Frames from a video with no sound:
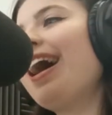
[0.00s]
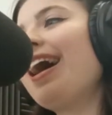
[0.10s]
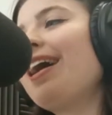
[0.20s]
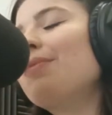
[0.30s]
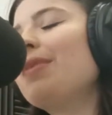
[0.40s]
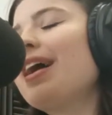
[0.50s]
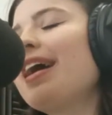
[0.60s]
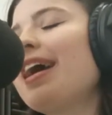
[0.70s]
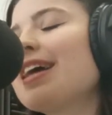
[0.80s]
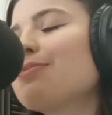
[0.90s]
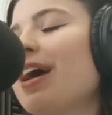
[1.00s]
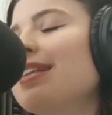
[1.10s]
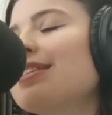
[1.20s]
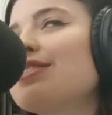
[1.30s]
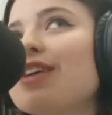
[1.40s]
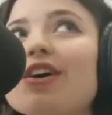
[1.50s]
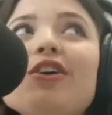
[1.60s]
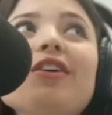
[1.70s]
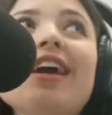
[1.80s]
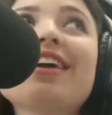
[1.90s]
It has meant so
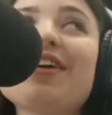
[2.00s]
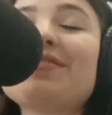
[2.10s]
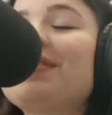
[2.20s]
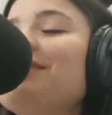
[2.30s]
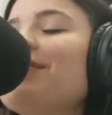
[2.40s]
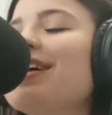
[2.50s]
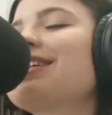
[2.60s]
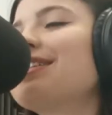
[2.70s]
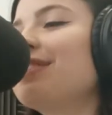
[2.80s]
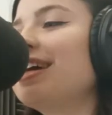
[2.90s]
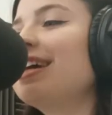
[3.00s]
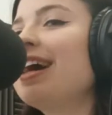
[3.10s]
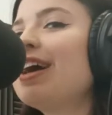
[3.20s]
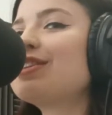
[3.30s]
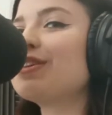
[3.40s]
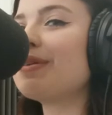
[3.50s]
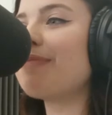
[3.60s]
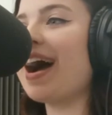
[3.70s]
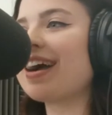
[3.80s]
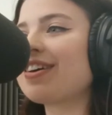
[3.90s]
incredibly much to me to be
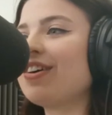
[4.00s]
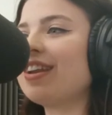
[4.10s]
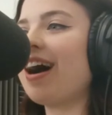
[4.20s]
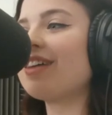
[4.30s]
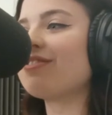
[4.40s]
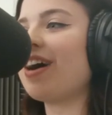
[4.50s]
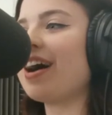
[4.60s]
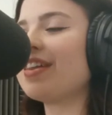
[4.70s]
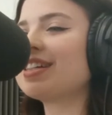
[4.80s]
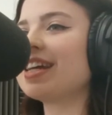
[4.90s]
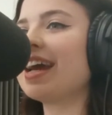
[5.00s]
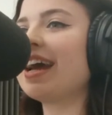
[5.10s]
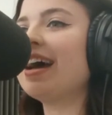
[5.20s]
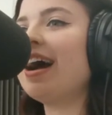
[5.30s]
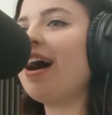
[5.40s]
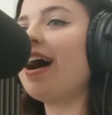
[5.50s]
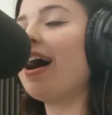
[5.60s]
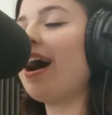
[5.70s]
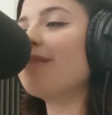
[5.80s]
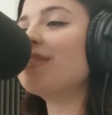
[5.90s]
back on Livewire this year.
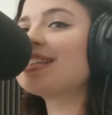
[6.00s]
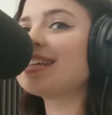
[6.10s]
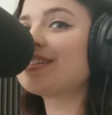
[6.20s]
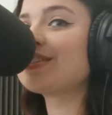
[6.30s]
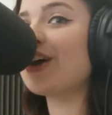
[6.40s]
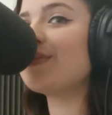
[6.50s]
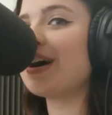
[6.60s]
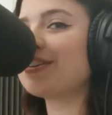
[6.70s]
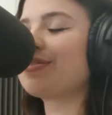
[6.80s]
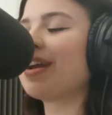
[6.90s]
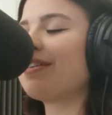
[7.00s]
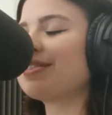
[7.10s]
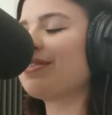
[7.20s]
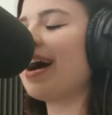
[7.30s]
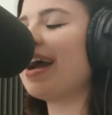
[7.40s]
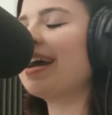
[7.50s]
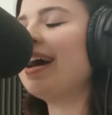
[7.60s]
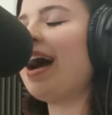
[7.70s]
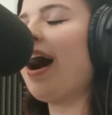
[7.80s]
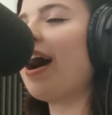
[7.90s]
I missed it so much when I was away.
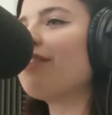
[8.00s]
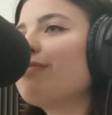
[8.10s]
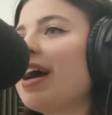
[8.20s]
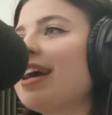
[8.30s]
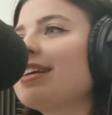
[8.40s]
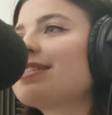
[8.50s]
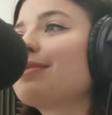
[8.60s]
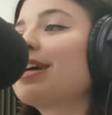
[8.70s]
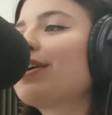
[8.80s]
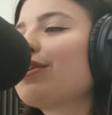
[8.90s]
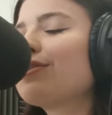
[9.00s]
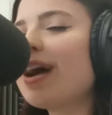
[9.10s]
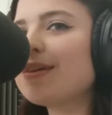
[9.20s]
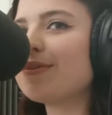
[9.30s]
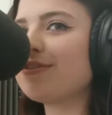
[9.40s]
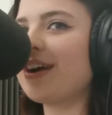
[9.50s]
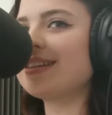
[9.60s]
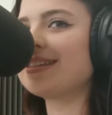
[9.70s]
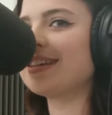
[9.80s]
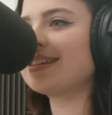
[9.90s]
I have made some incredible
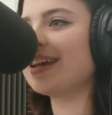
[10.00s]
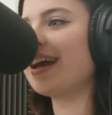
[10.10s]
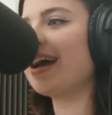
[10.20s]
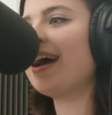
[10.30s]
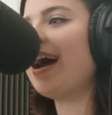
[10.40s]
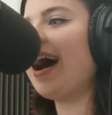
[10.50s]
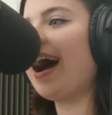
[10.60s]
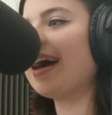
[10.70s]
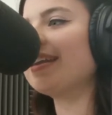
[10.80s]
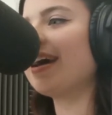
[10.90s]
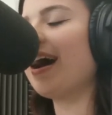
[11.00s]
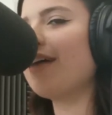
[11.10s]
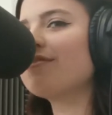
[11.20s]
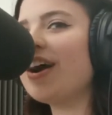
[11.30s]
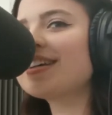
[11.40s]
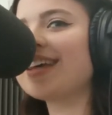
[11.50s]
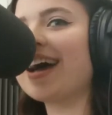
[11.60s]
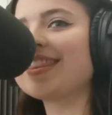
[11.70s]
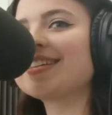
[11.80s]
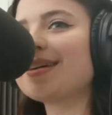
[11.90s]
friends this year, and I'm very
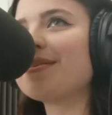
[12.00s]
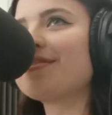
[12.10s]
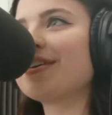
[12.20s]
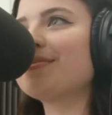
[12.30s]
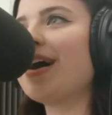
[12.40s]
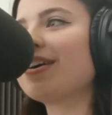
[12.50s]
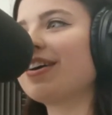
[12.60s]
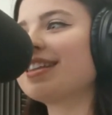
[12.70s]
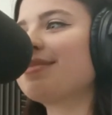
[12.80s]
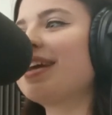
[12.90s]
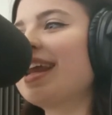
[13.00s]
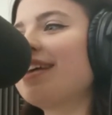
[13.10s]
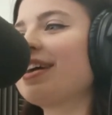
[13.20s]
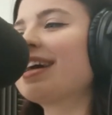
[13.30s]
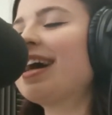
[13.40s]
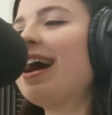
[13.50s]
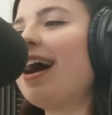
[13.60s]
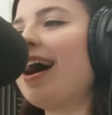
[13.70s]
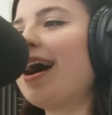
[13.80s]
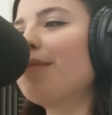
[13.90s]
sad that some of them are going to be leaving,
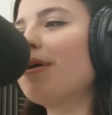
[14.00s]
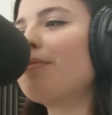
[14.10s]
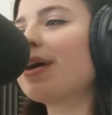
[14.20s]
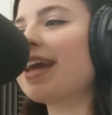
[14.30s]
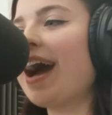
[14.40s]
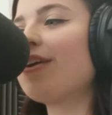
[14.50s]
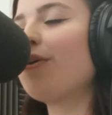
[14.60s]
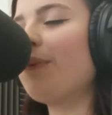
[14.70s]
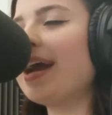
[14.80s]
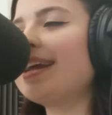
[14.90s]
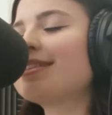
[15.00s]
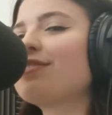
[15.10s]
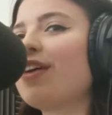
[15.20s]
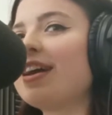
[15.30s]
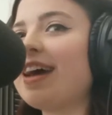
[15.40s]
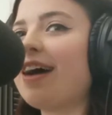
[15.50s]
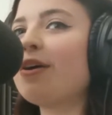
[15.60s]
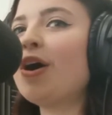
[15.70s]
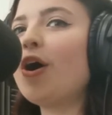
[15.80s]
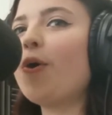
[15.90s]
but cannot wait to find
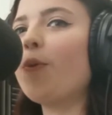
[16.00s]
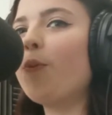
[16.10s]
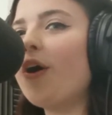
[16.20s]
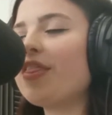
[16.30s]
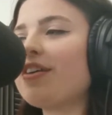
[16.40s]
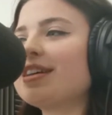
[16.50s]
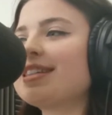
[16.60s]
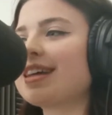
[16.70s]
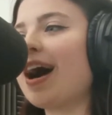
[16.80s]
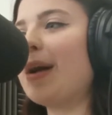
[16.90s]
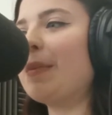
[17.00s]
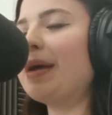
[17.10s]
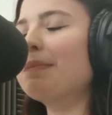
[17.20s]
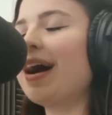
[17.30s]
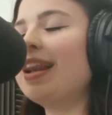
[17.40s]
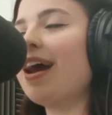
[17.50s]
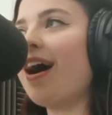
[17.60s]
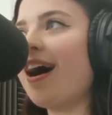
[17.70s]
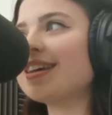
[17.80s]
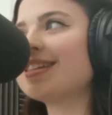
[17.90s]
out what there is to come in my
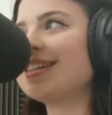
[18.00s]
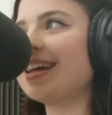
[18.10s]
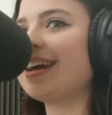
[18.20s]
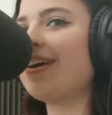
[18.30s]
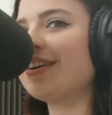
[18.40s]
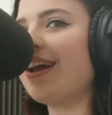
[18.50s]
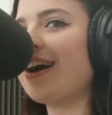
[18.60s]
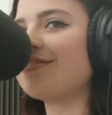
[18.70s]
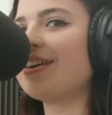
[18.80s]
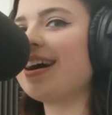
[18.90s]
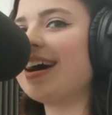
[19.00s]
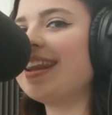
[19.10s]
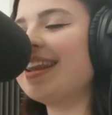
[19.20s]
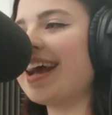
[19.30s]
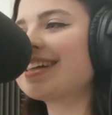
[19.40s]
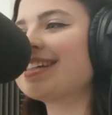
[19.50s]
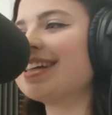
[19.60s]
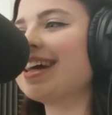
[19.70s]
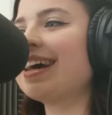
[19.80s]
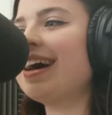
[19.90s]
last year on Livewire next
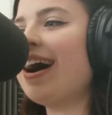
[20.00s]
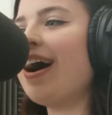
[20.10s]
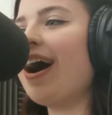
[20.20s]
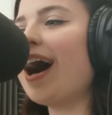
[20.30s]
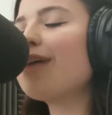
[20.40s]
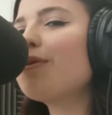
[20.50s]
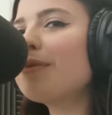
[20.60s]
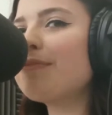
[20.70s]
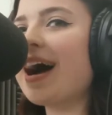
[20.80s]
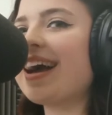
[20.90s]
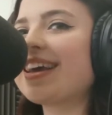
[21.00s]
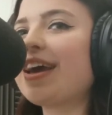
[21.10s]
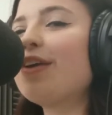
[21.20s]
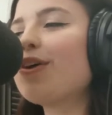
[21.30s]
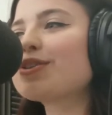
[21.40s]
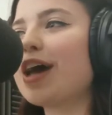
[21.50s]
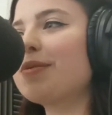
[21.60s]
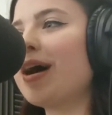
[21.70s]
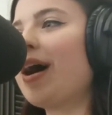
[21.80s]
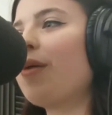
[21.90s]
year. I will be back in
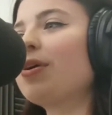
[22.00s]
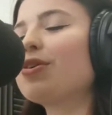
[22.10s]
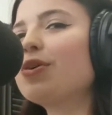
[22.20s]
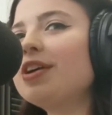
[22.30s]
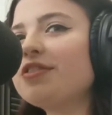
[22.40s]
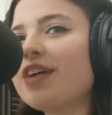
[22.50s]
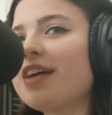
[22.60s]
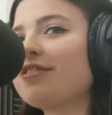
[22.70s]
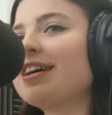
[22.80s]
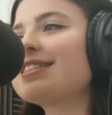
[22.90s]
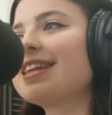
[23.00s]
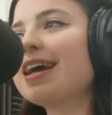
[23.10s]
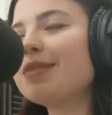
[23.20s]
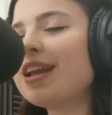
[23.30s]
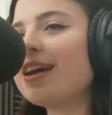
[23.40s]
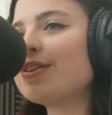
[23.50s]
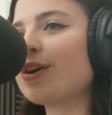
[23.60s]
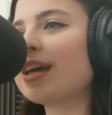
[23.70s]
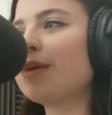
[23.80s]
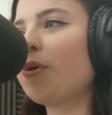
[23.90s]
October with all your favourites. Liam the Learner
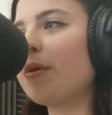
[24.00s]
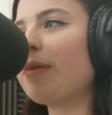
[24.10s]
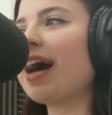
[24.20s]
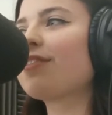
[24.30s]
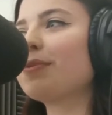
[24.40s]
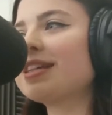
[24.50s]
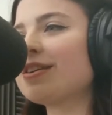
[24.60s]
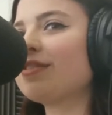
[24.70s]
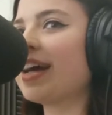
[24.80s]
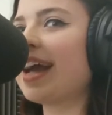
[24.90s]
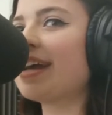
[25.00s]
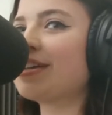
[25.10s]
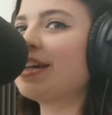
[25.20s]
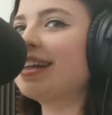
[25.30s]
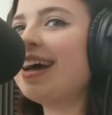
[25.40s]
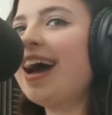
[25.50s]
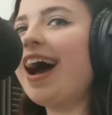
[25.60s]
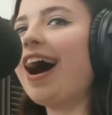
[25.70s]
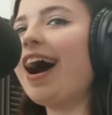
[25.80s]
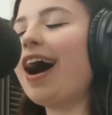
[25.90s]
Donkey will be back from his little vacation.
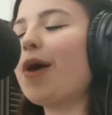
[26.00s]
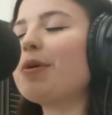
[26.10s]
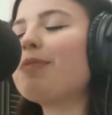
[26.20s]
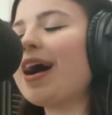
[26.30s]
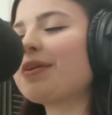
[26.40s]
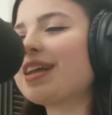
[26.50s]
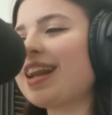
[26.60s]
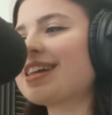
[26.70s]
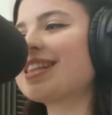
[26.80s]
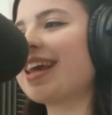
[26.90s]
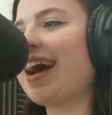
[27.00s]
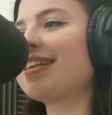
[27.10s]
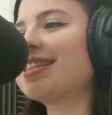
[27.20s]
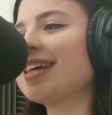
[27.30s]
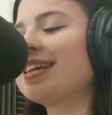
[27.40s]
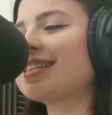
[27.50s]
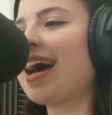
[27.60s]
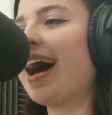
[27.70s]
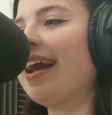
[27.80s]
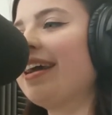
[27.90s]
I'll be back with Clash of the Counties,
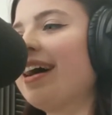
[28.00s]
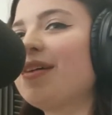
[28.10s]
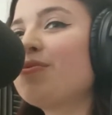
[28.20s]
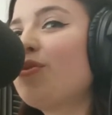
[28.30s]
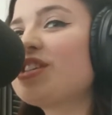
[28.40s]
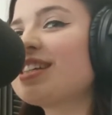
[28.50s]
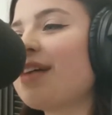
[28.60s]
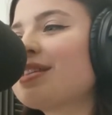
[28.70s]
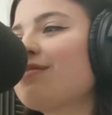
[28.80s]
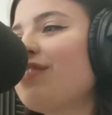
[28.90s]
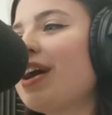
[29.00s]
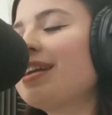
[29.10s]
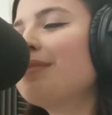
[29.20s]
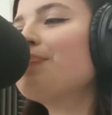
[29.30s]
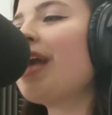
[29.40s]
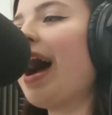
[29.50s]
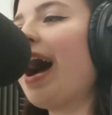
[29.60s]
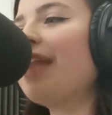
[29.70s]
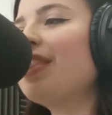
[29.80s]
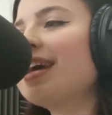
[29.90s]
and we'll just have some fun.
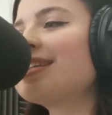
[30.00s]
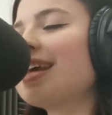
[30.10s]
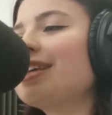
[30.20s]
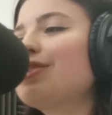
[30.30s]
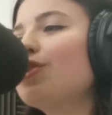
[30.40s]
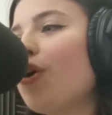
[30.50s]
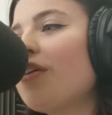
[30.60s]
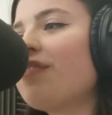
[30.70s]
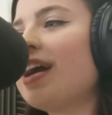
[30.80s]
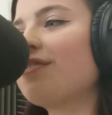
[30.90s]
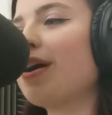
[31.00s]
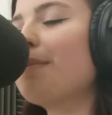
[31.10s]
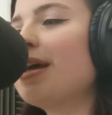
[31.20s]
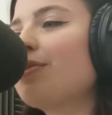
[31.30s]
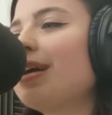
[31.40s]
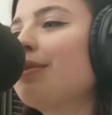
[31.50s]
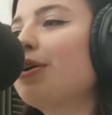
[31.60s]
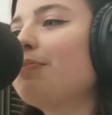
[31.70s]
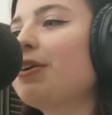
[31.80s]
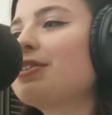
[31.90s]
And this is your favourite midweek
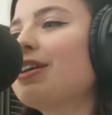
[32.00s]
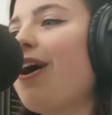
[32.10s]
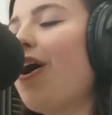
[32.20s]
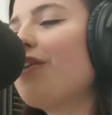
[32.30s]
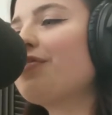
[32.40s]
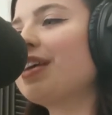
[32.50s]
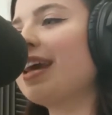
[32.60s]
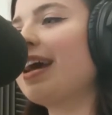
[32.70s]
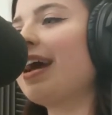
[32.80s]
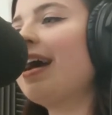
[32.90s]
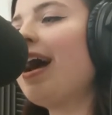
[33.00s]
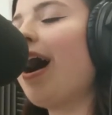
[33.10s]
mood booster of the year.